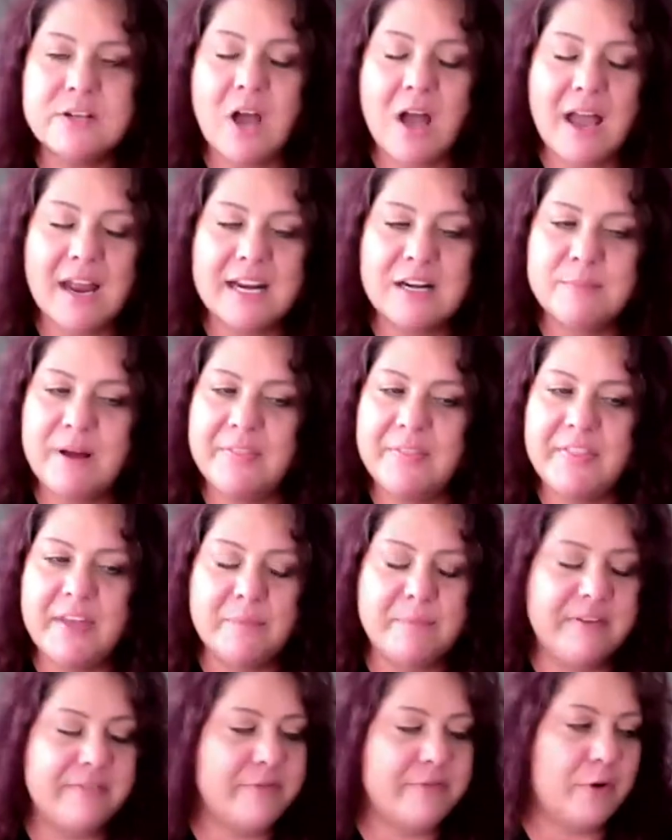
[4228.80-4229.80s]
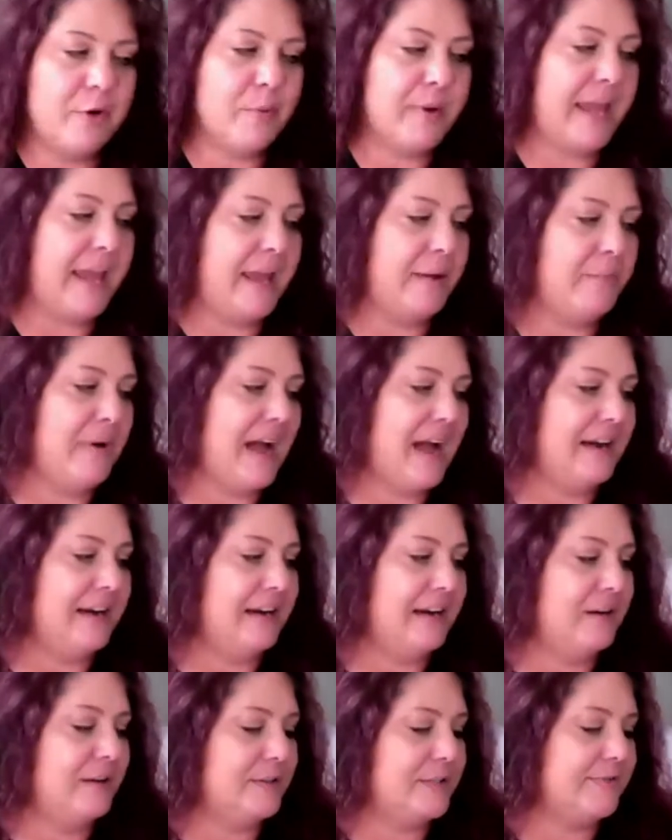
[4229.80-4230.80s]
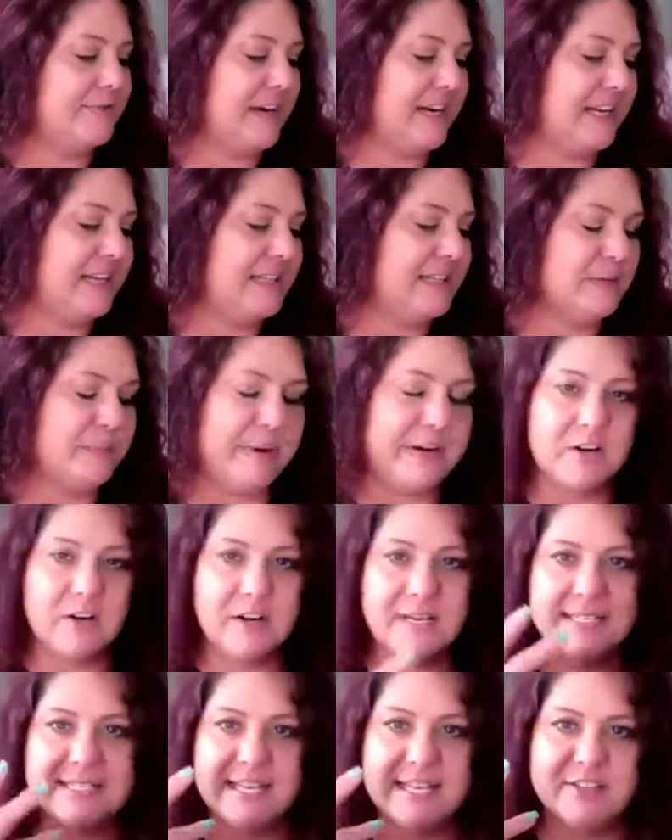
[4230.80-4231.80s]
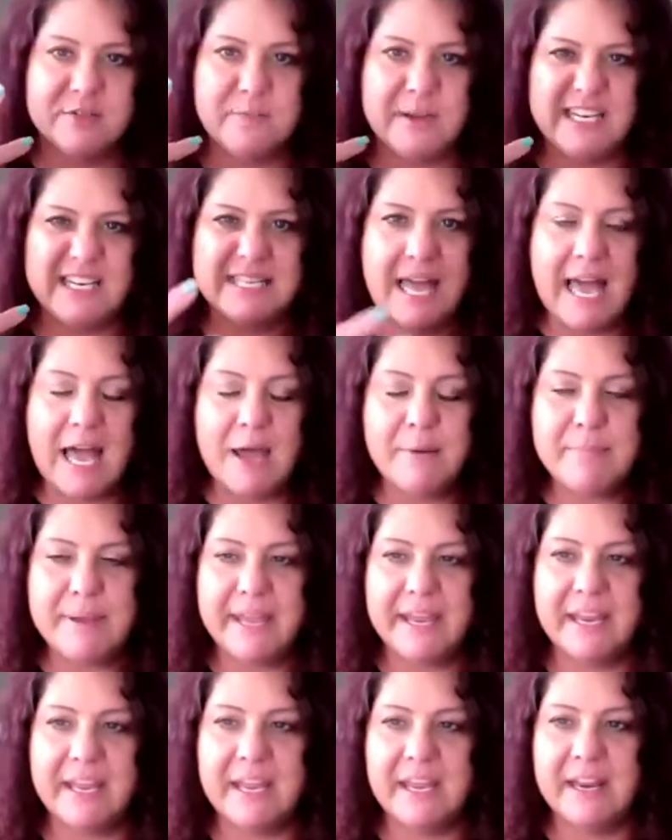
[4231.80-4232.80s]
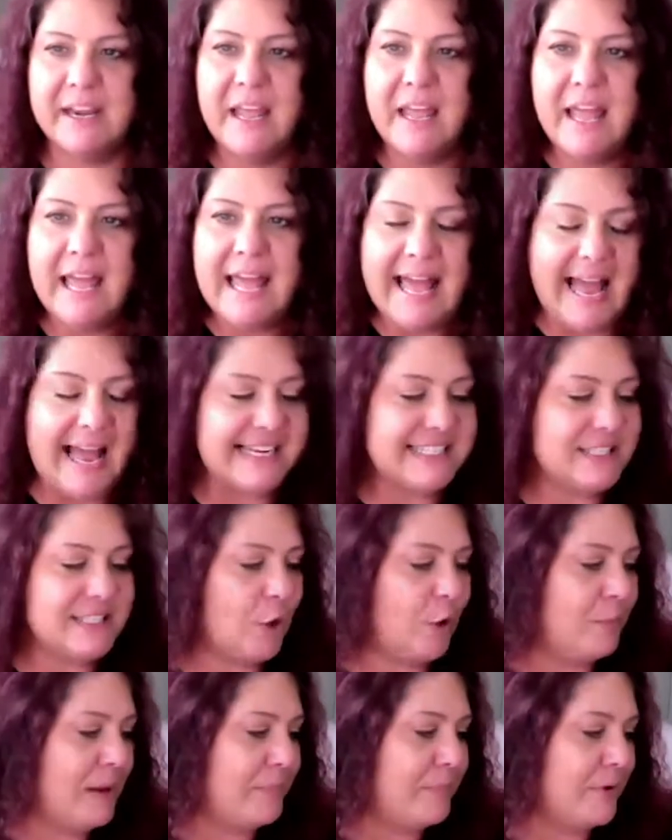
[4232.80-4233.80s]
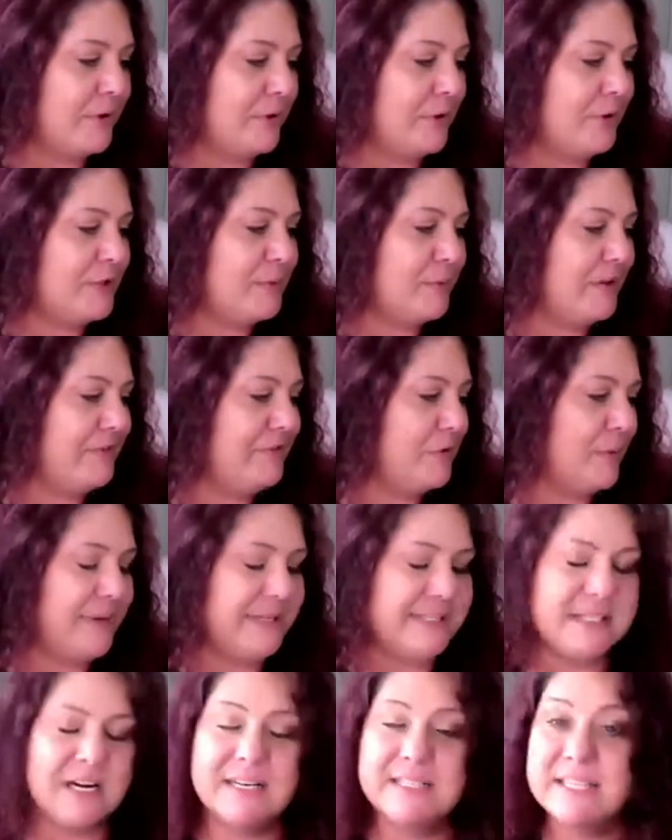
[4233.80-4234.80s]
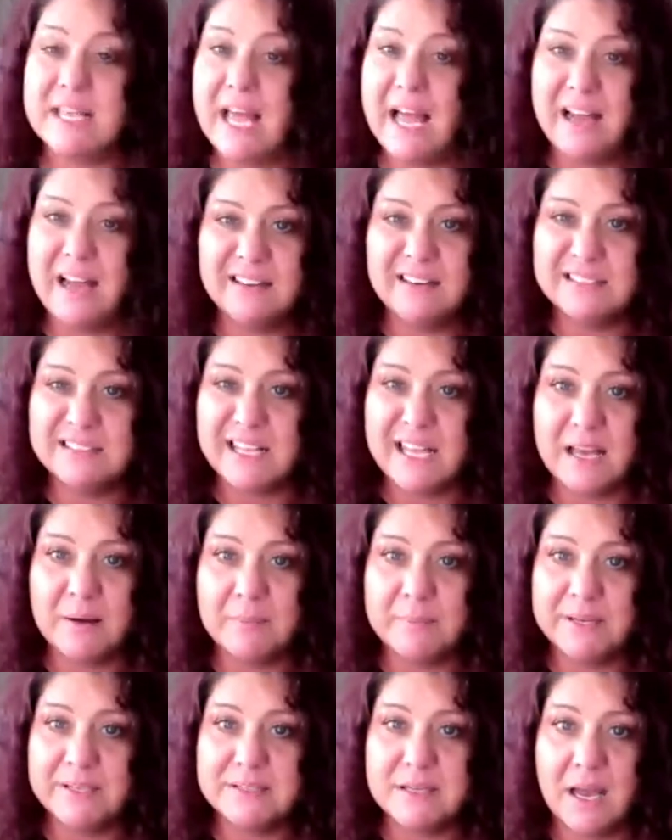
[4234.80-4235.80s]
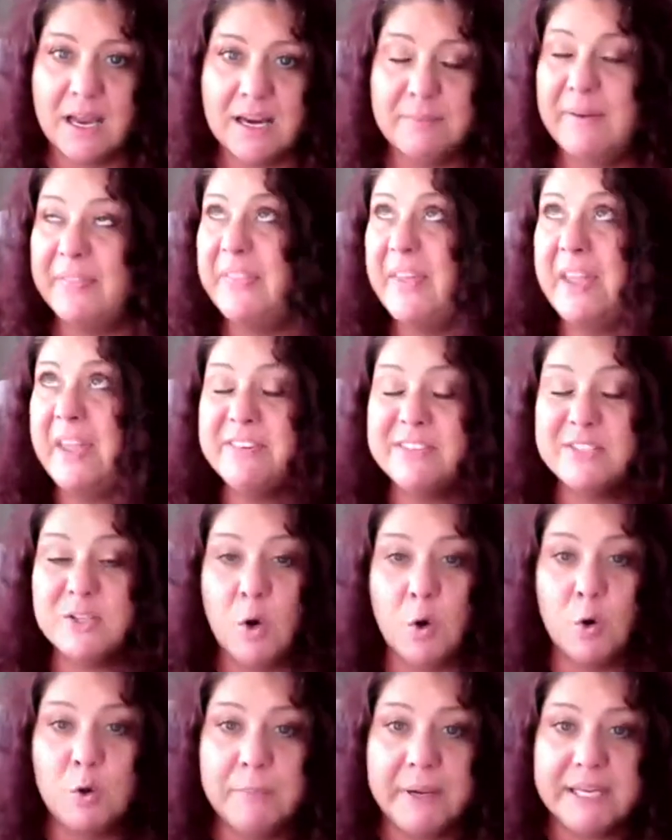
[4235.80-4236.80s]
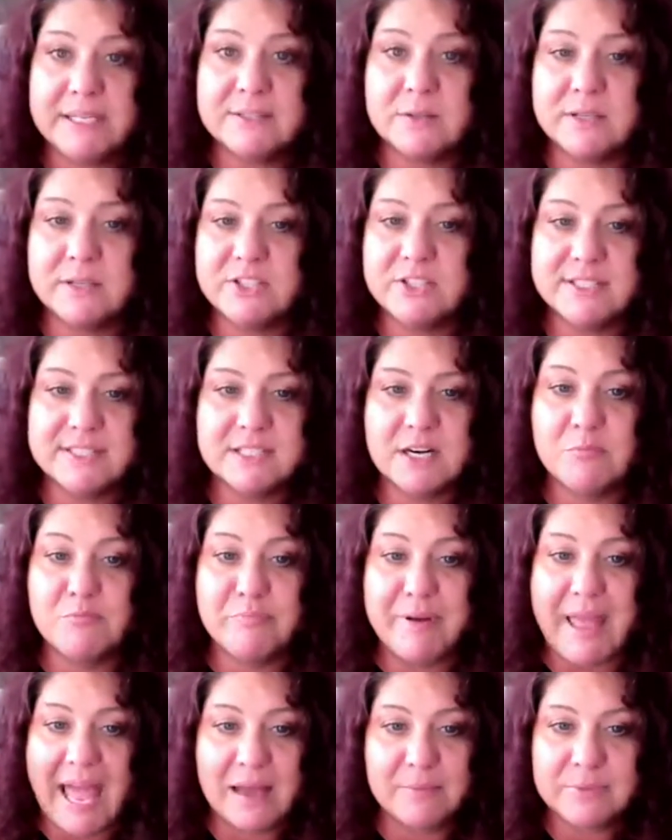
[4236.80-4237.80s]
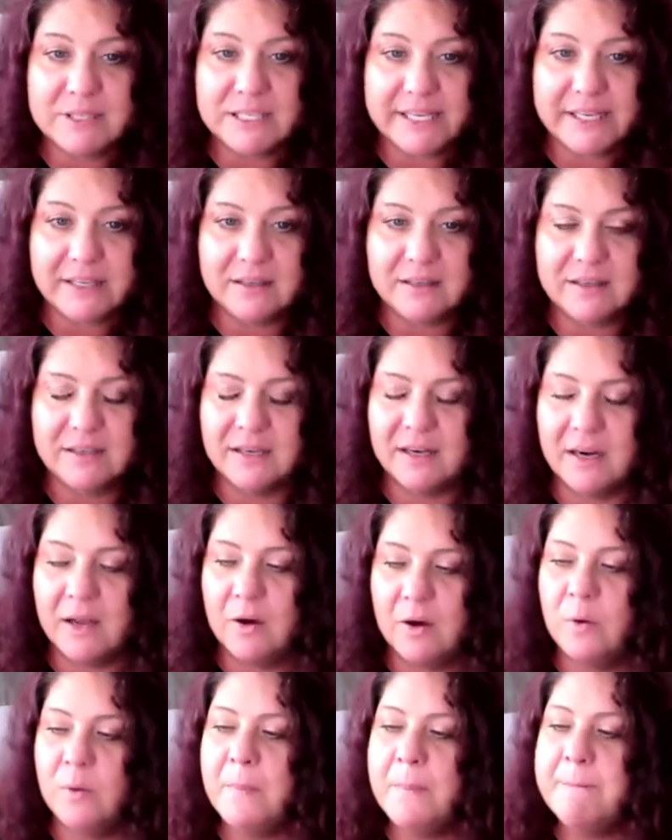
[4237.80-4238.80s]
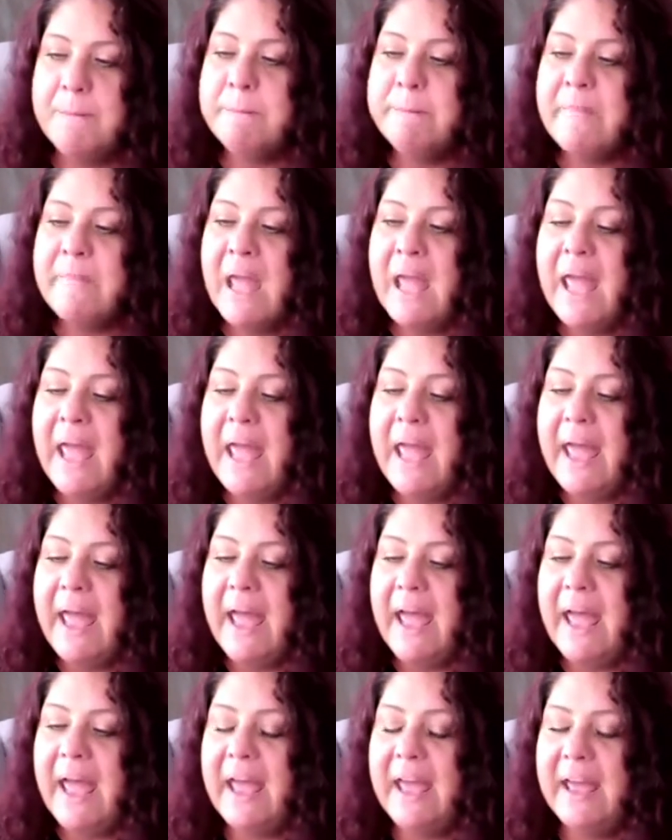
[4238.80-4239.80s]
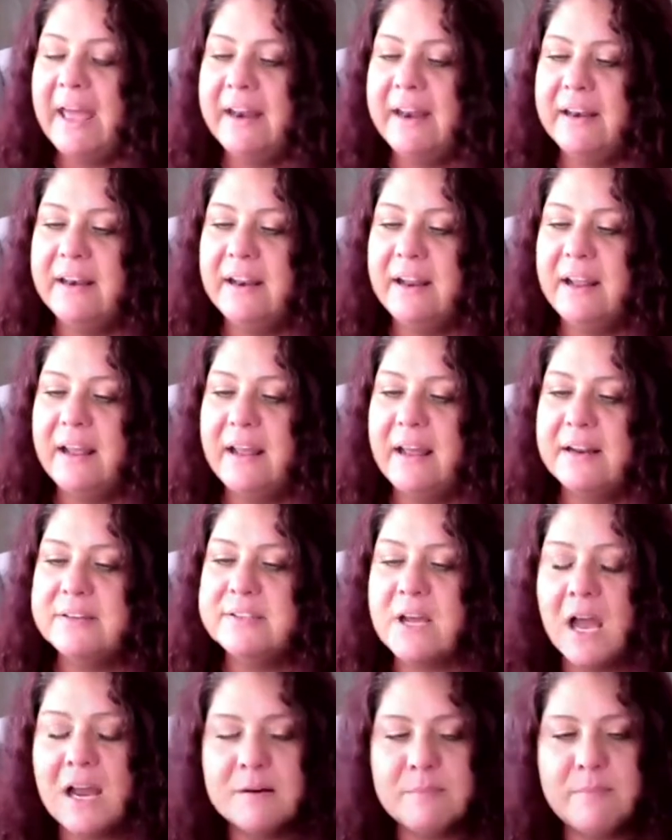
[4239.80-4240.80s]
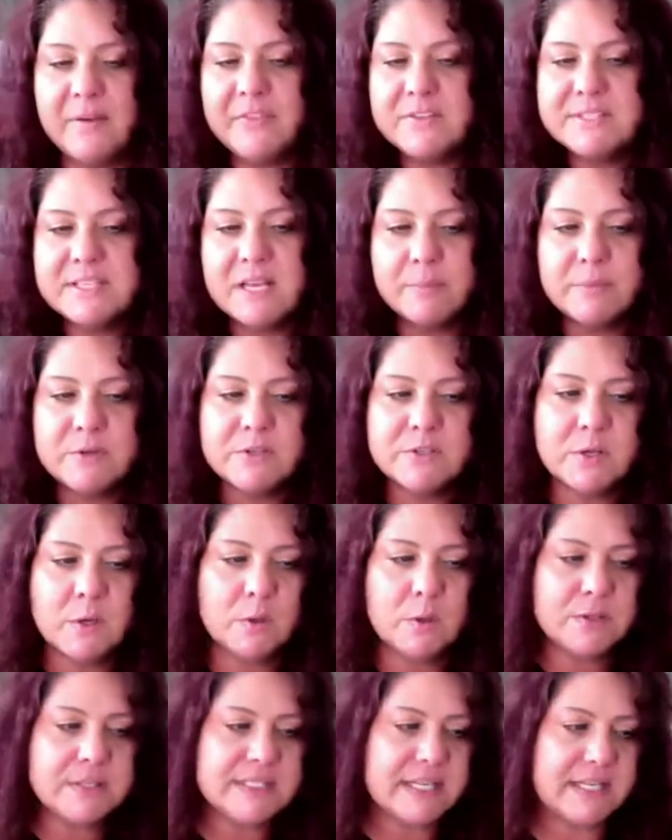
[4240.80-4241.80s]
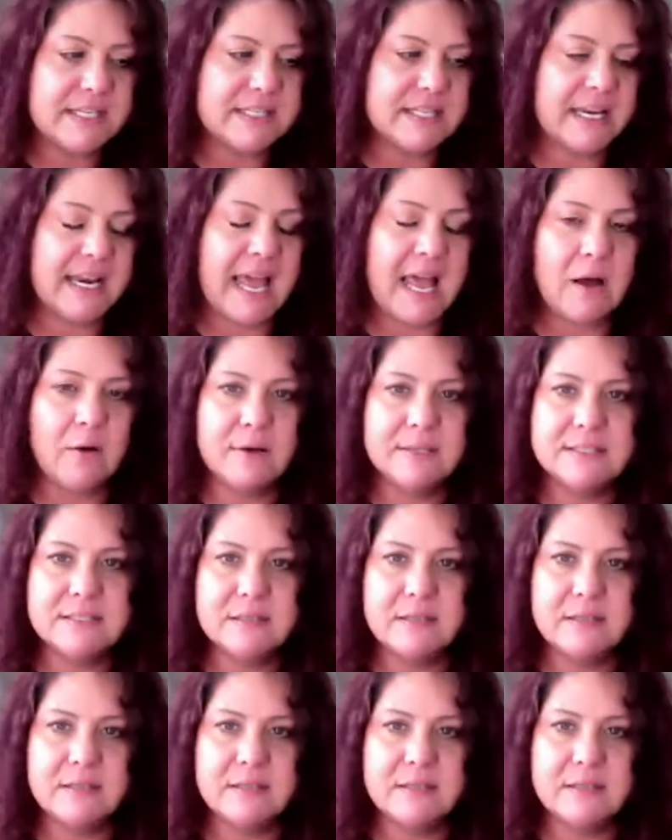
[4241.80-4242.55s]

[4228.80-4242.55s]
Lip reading: talking about that before you came on, and it's funny because Spirit always gives me a topic, and I told my producer before we started, I said, I don't know what the hell I'm going to talk about. They haven't told me, so I just start babbling, you know, and talking about the summer solstice and how it's,